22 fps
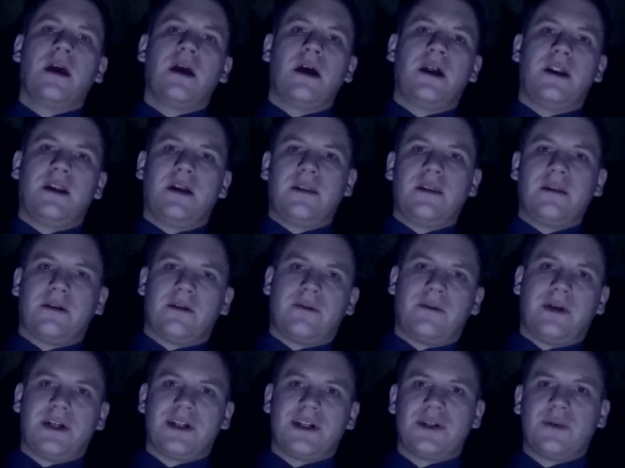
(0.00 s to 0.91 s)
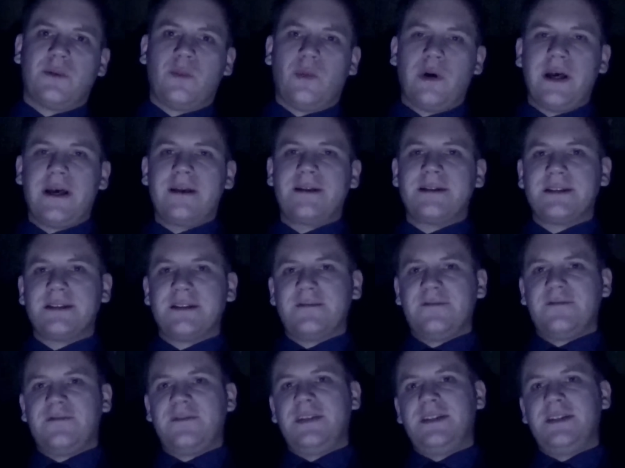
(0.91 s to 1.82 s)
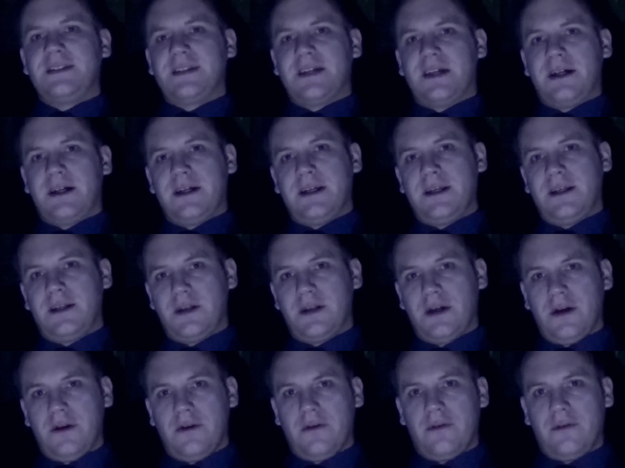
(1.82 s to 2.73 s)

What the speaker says: Another question, where does the vitae go?